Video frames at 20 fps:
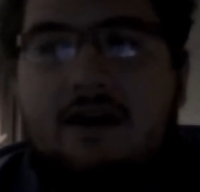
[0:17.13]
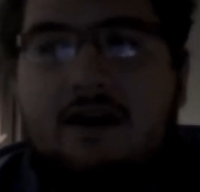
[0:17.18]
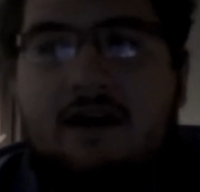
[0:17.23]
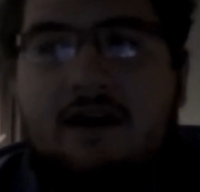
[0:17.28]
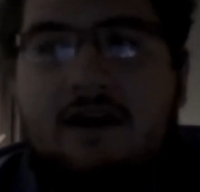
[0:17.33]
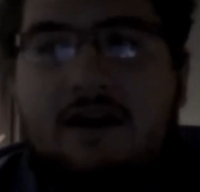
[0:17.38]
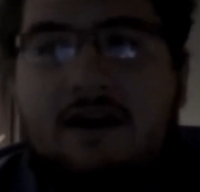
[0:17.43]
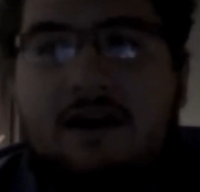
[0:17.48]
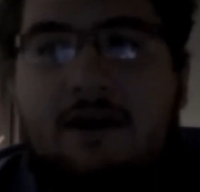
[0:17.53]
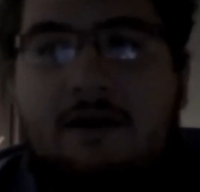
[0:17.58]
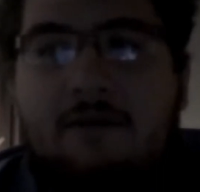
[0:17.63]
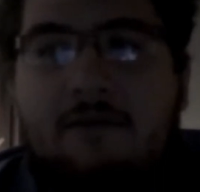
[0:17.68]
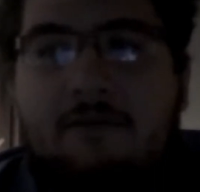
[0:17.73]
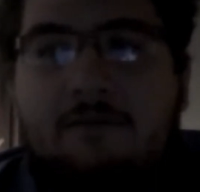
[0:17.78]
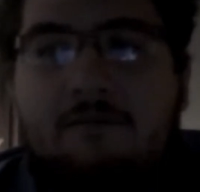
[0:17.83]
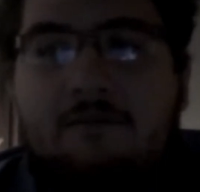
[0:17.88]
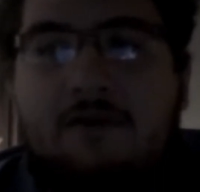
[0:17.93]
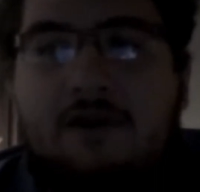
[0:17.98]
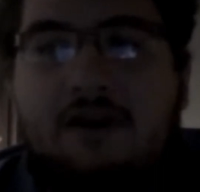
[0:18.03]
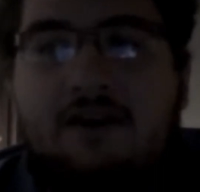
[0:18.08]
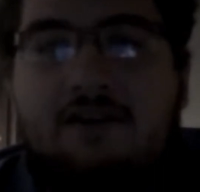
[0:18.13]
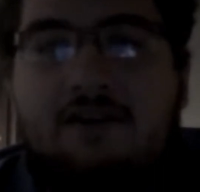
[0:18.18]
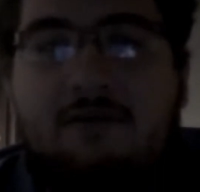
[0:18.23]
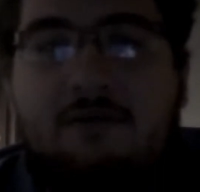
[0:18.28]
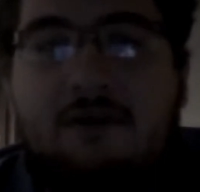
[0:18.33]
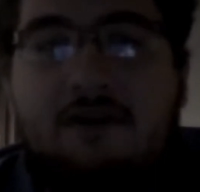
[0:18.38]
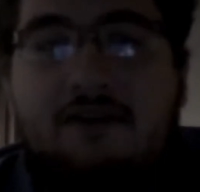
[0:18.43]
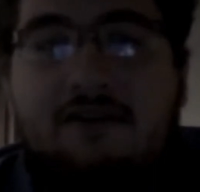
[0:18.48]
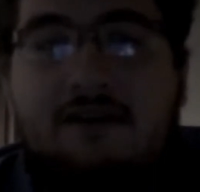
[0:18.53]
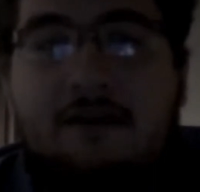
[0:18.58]
In
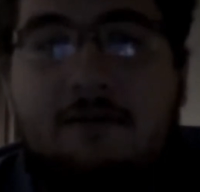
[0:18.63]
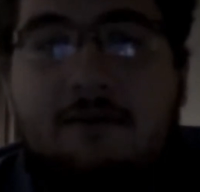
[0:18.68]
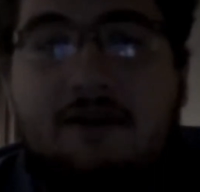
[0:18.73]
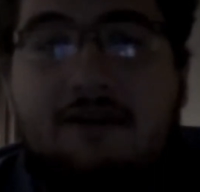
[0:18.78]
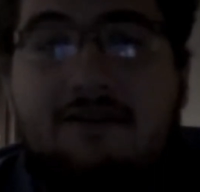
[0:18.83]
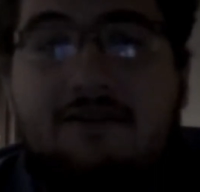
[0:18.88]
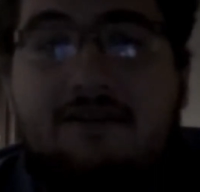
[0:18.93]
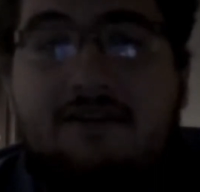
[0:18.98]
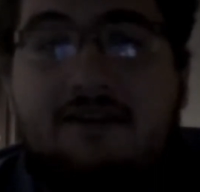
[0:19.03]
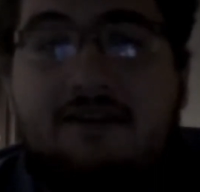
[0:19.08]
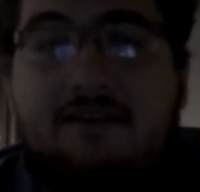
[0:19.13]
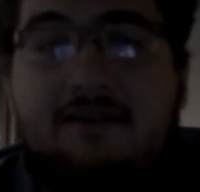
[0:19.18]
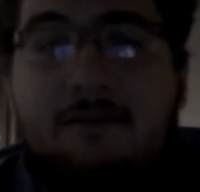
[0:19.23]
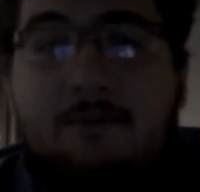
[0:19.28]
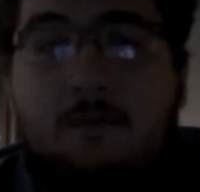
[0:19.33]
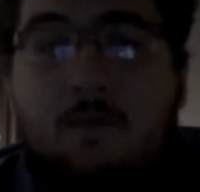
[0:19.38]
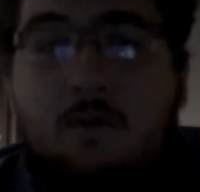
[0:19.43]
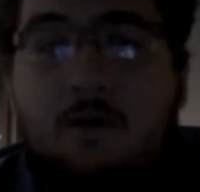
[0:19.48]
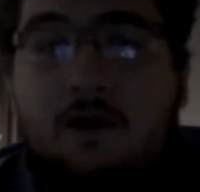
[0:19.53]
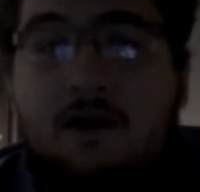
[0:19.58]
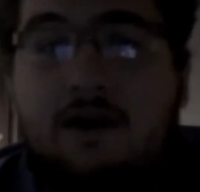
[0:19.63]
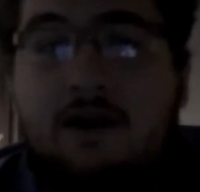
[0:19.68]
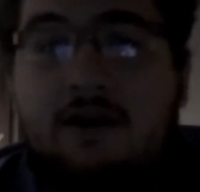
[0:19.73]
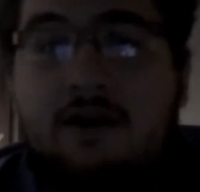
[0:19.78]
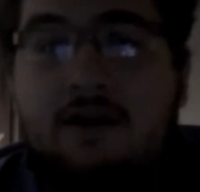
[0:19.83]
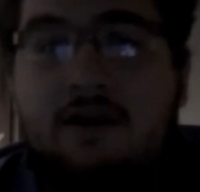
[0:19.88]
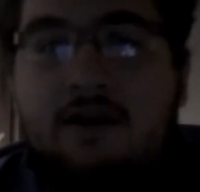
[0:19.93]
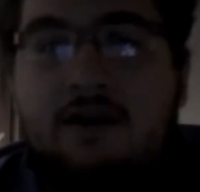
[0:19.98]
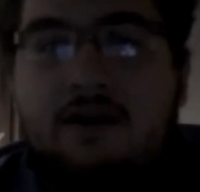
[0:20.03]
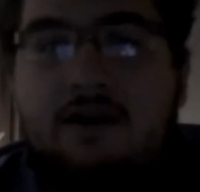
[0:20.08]
Swiss, I went
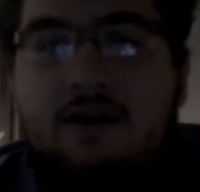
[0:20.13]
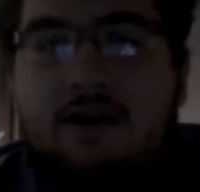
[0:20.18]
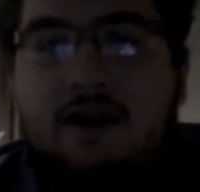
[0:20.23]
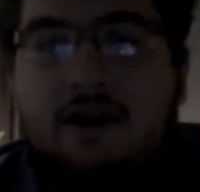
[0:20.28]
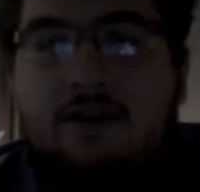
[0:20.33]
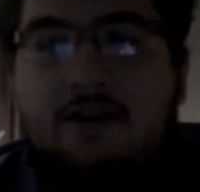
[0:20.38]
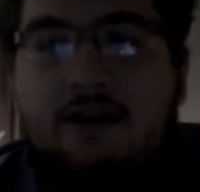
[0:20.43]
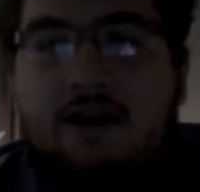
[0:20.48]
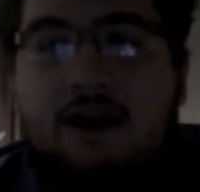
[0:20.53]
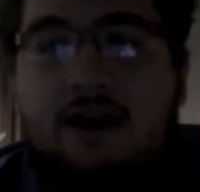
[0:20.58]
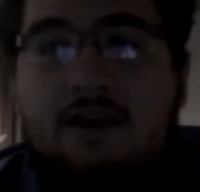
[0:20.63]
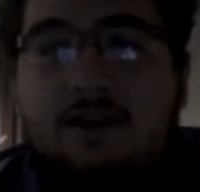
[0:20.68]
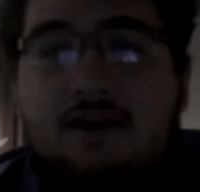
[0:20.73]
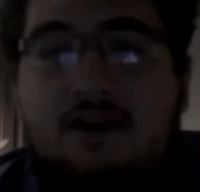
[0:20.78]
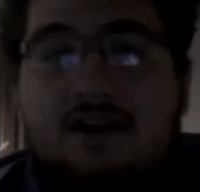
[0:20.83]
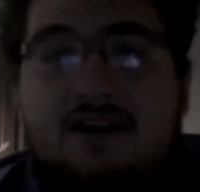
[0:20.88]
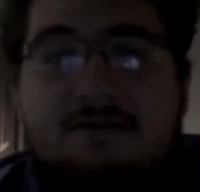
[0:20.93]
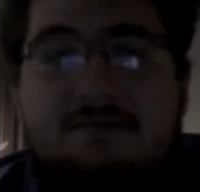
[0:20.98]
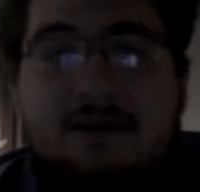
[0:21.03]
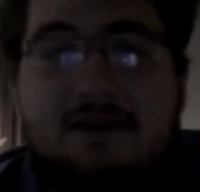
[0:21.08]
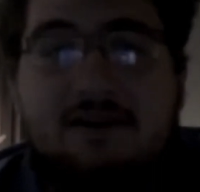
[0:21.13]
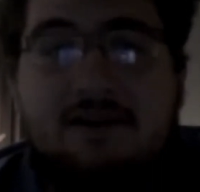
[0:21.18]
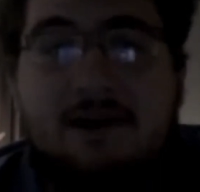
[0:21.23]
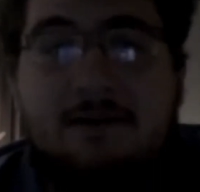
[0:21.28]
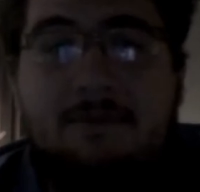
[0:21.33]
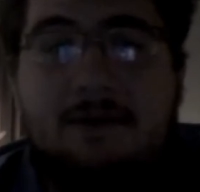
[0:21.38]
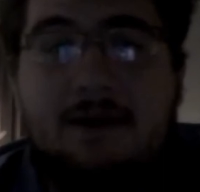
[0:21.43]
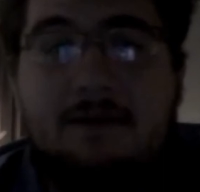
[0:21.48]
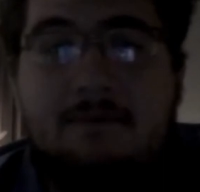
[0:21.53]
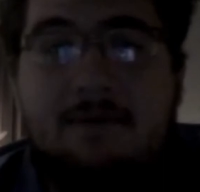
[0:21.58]
6-1, and then I lost my
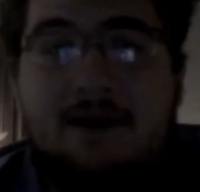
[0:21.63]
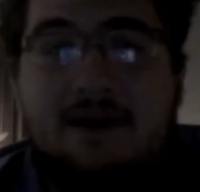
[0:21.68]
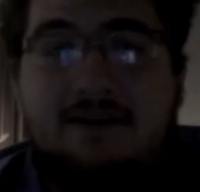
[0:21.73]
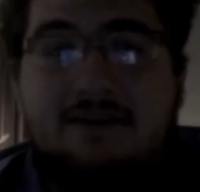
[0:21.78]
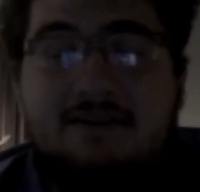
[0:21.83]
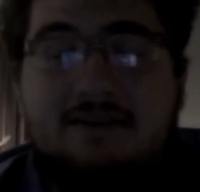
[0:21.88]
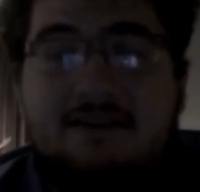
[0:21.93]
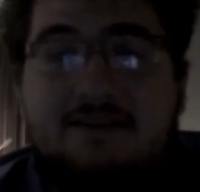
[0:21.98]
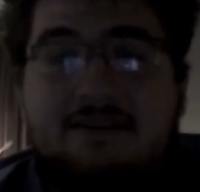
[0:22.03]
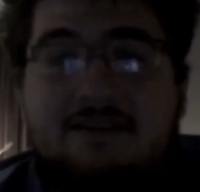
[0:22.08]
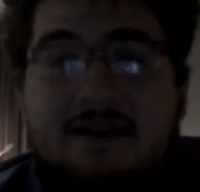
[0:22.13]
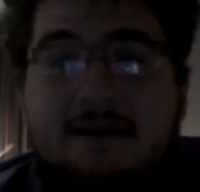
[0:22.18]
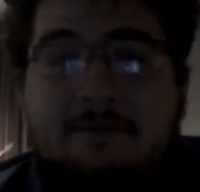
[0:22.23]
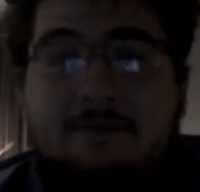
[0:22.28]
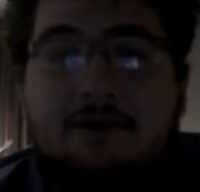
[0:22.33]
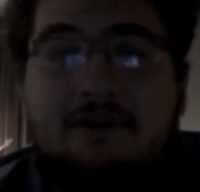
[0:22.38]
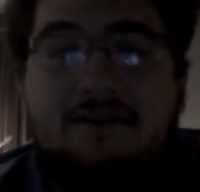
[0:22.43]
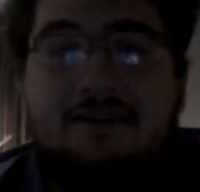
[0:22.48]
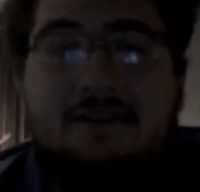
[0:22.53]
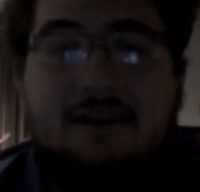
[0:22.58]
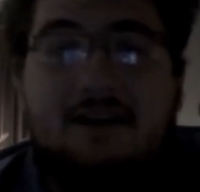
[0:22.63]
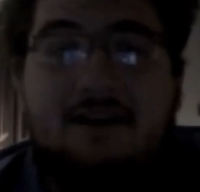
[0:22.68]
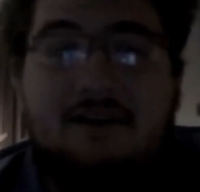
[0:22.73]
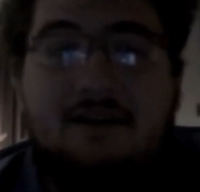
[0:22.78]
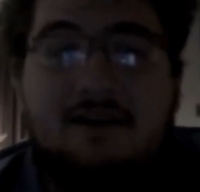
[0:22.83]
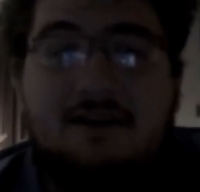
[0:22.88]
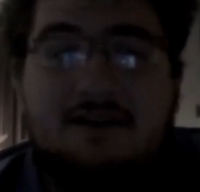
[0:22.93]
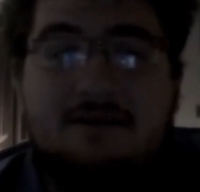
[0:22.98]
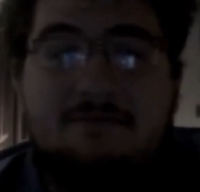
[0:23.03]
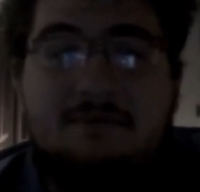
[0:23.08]
top eight match to the same person that I
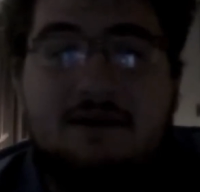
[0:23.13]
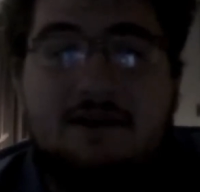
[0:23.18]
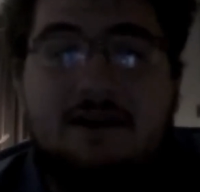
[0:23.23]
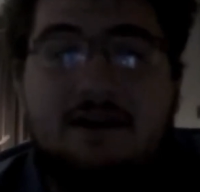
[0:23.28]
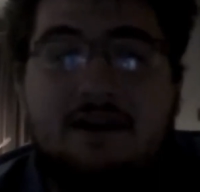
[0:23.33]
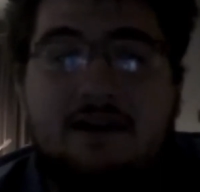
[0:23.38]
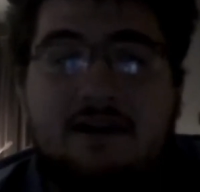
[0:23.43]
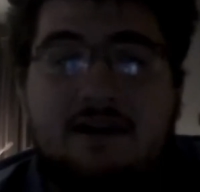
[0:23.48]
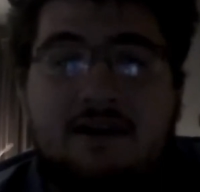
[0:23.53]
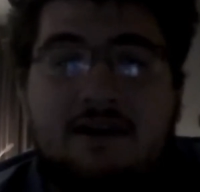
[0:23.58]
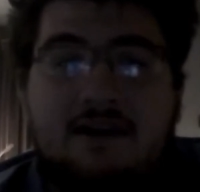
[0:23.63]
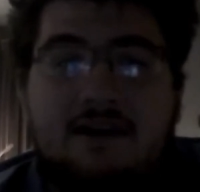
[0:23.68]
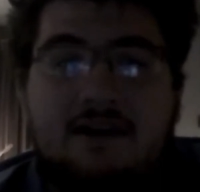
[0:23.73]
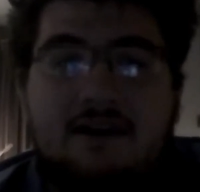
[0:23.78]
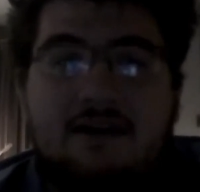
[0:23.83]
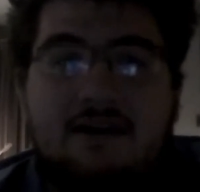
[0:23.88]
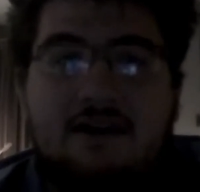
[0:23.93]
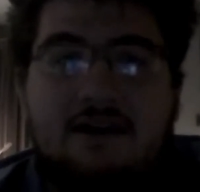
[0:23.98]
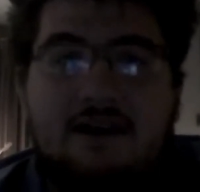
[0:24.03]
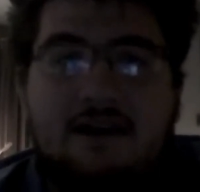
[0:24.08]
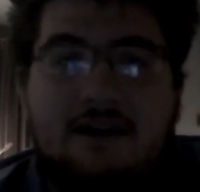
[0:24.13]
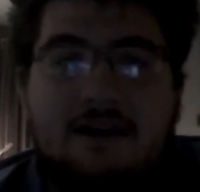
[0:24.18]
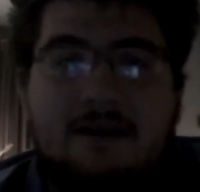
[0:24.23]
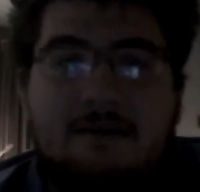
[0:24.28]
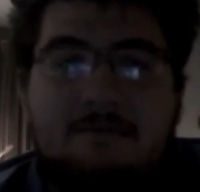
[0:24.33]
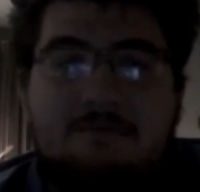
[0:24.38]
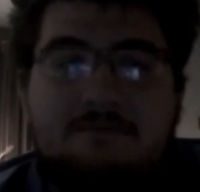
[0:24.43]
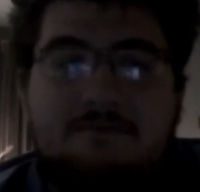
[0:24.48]
lost my uh,